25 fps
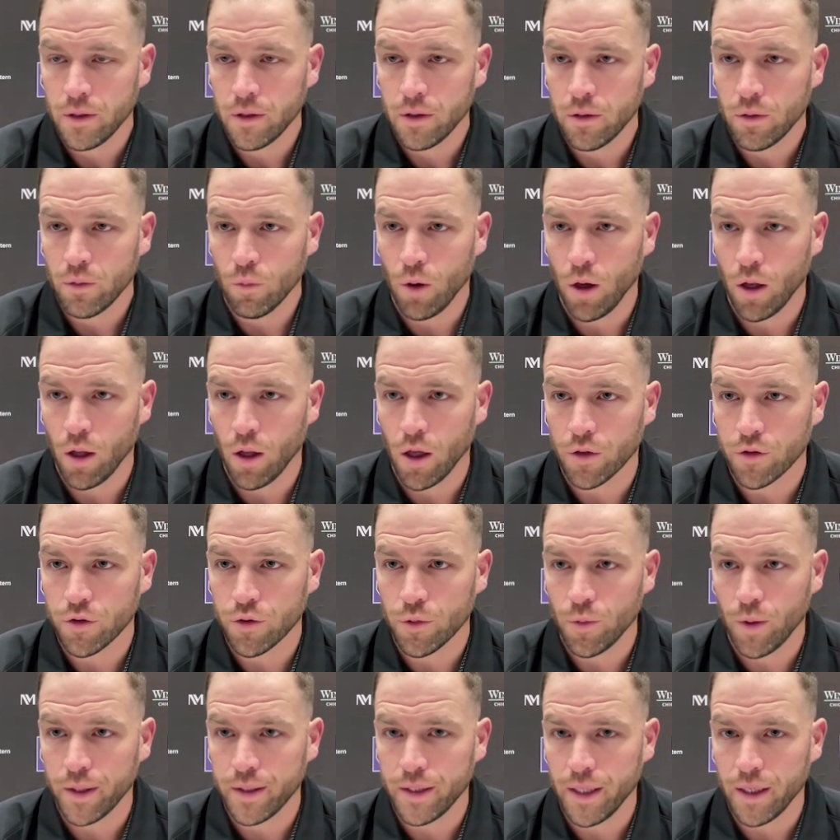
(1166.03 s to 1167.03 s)
while also
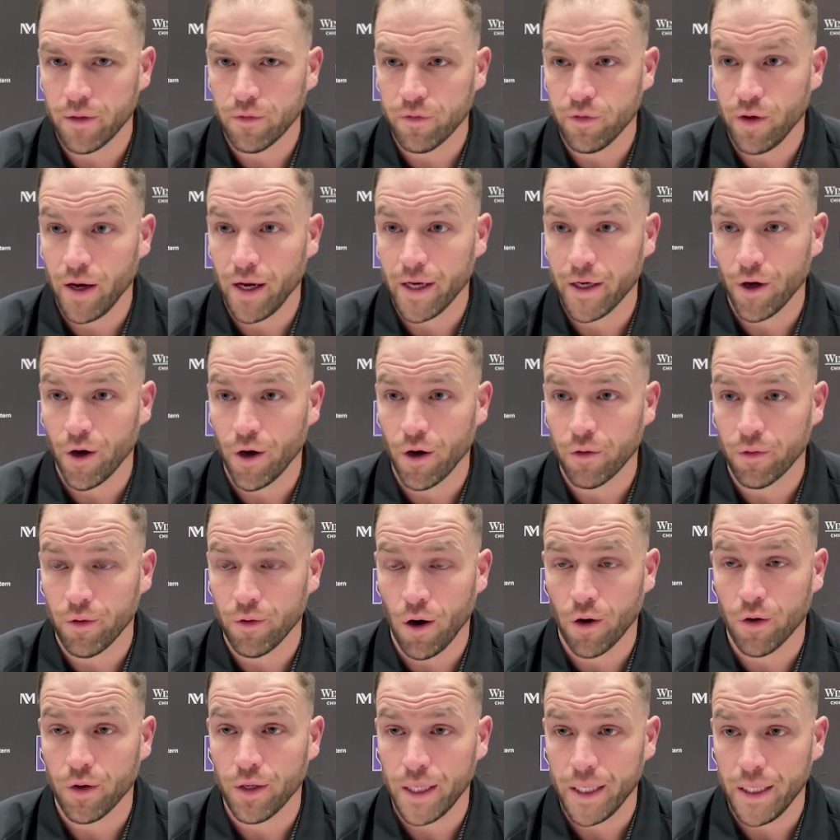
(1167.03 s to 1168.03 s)
identifying
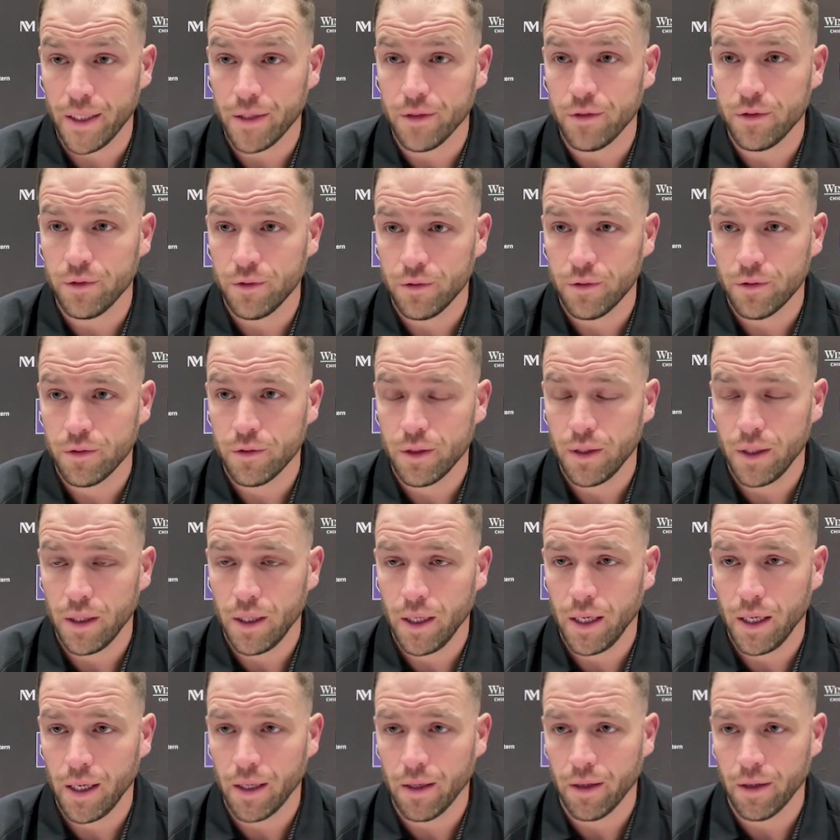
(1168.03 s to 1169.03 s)
our needs
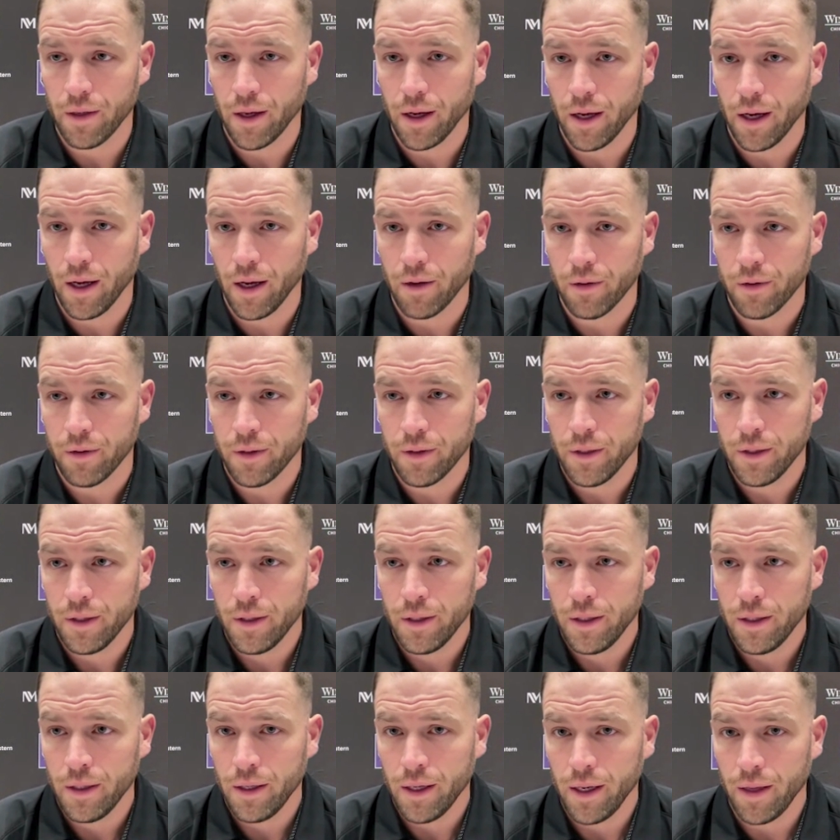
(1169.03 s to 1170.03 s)
and
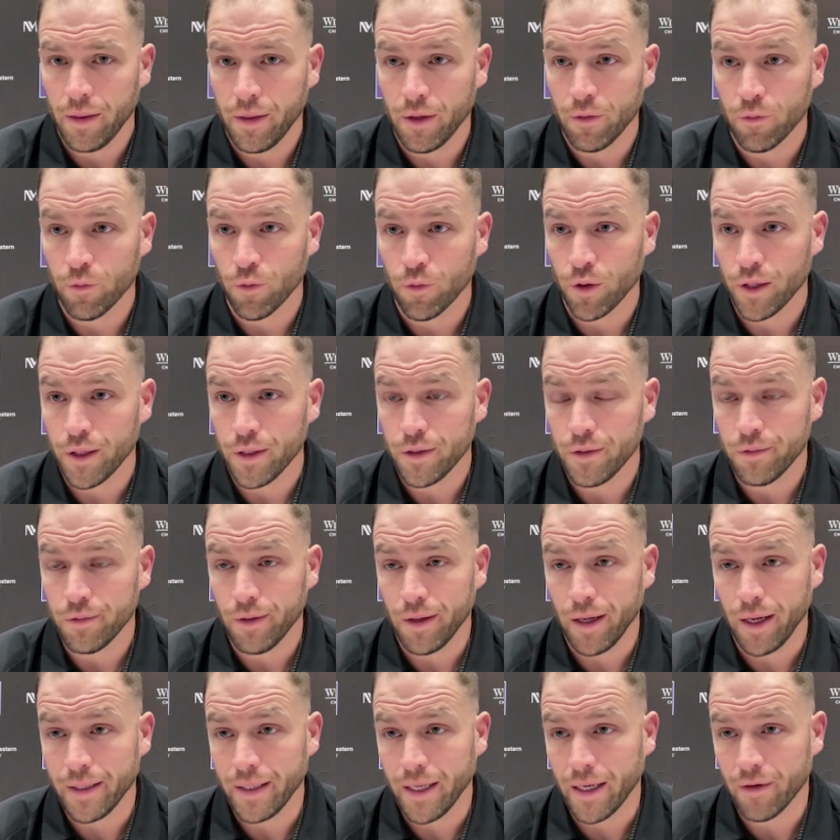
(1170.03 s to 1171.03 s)
then really
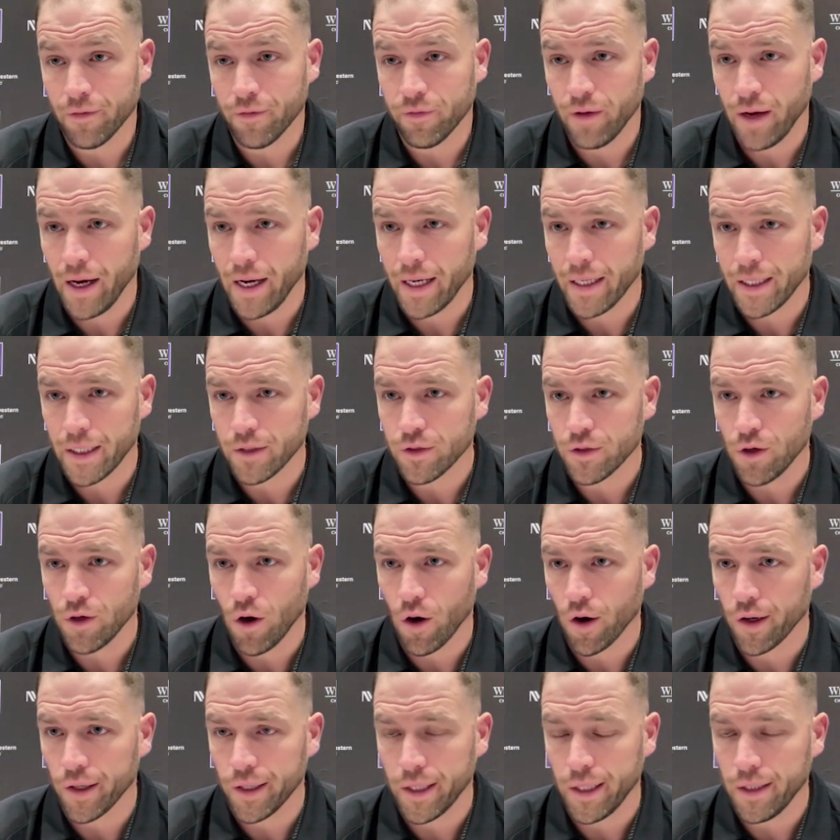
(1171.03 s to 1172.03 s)
identifying and
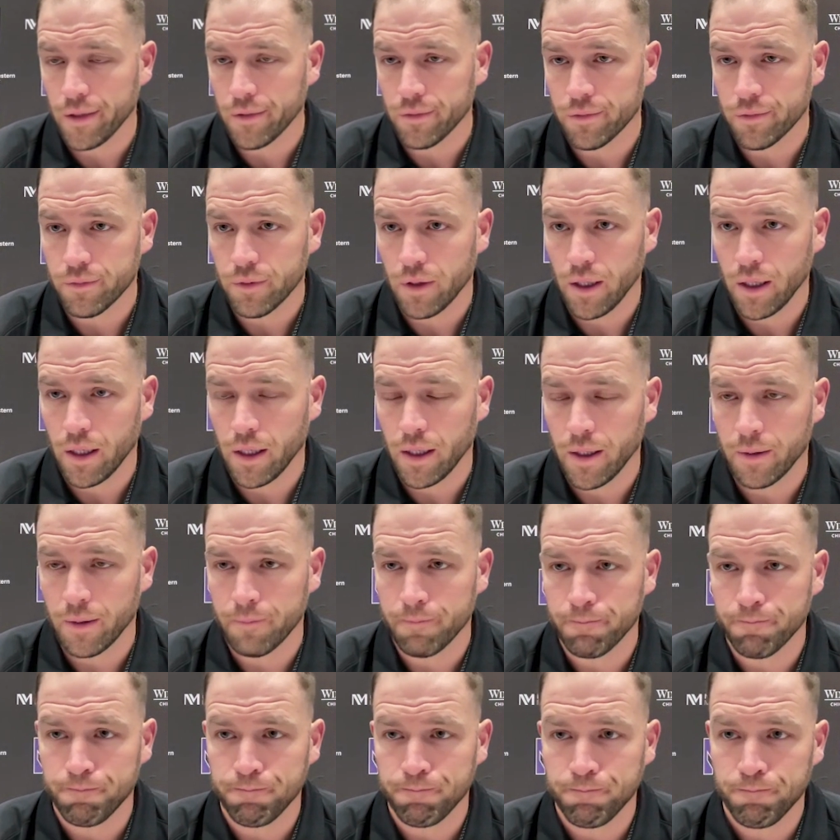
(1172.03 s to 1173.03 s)
targeting,
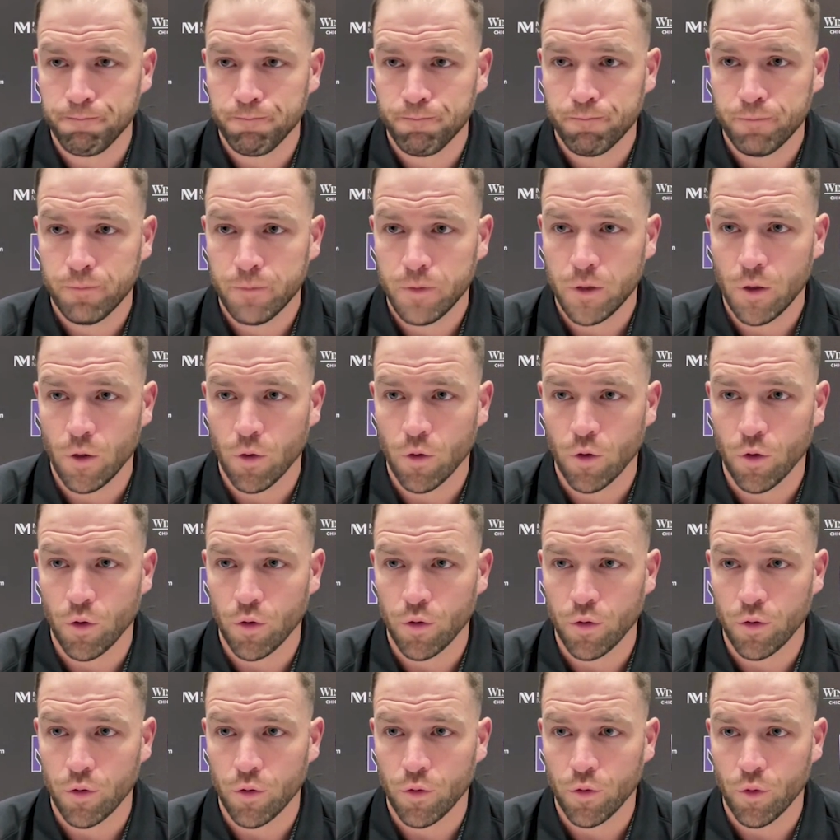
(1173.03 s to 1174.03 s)

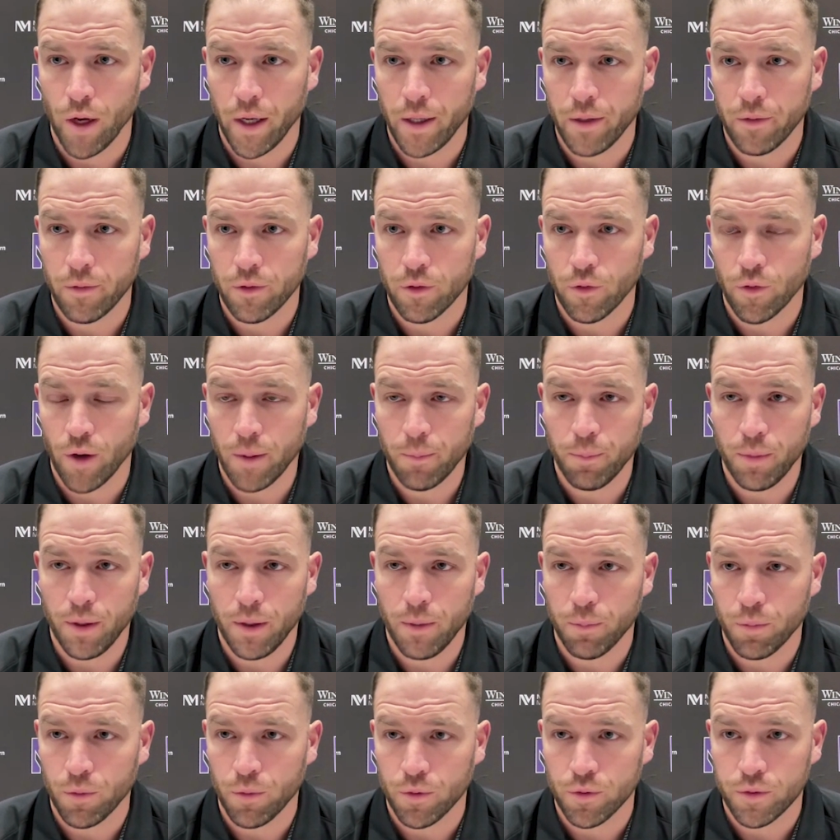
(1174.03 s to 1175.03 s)
the right
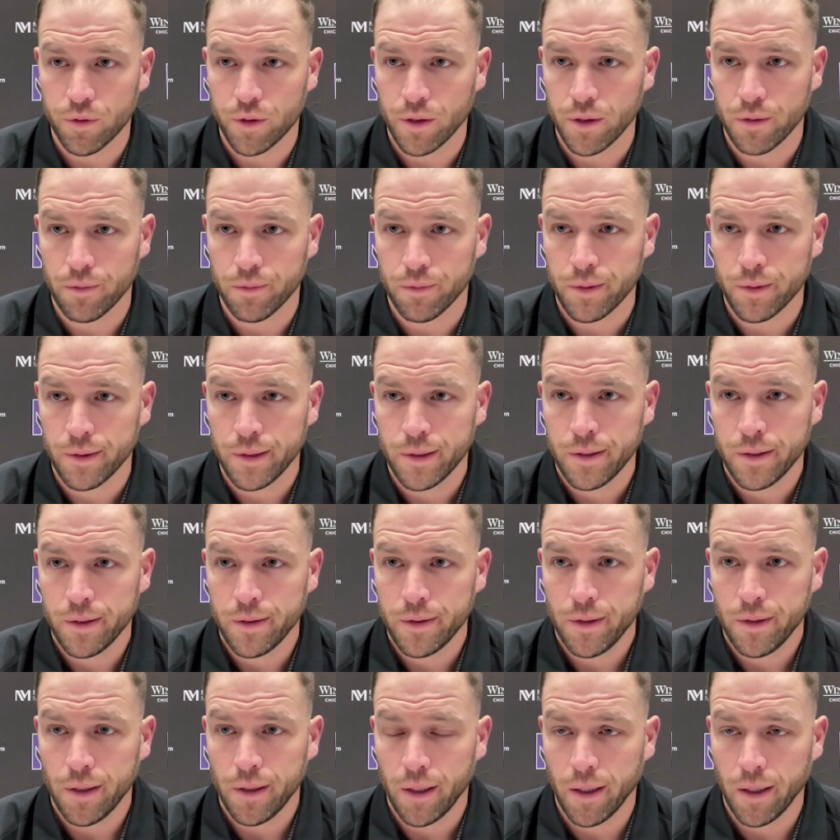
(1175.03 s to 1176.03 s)
people to,
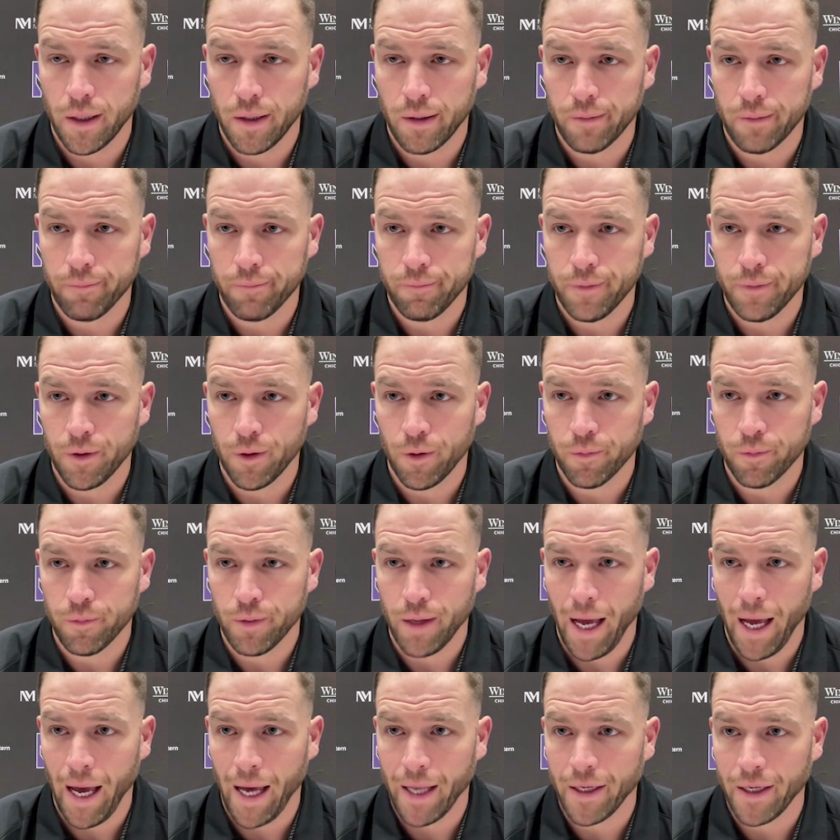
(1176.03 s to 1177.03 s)

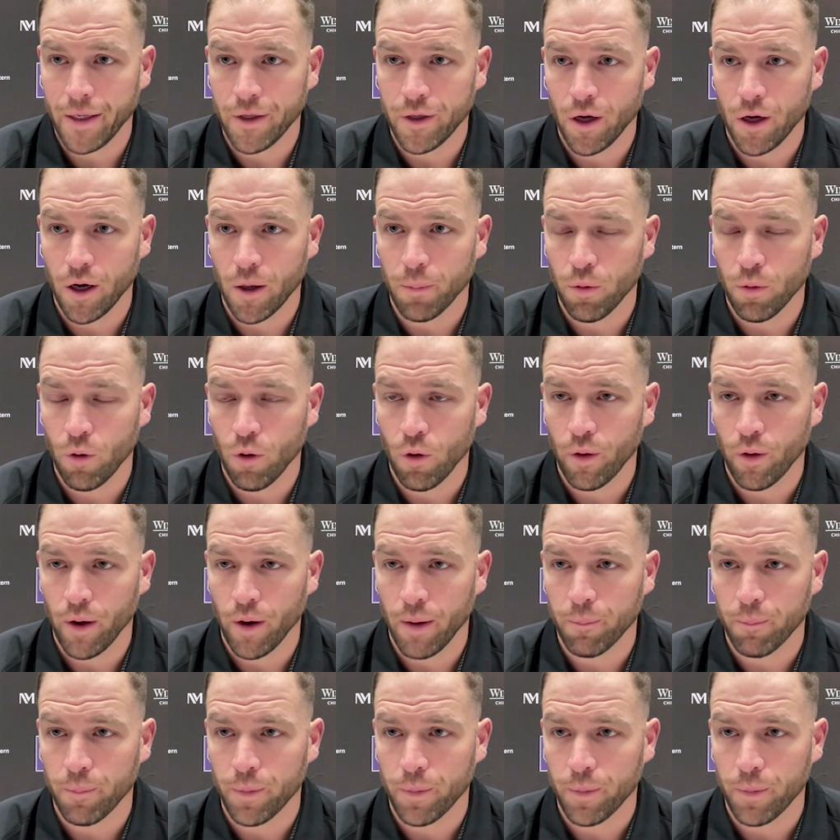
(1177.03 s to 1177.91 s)
add into our program.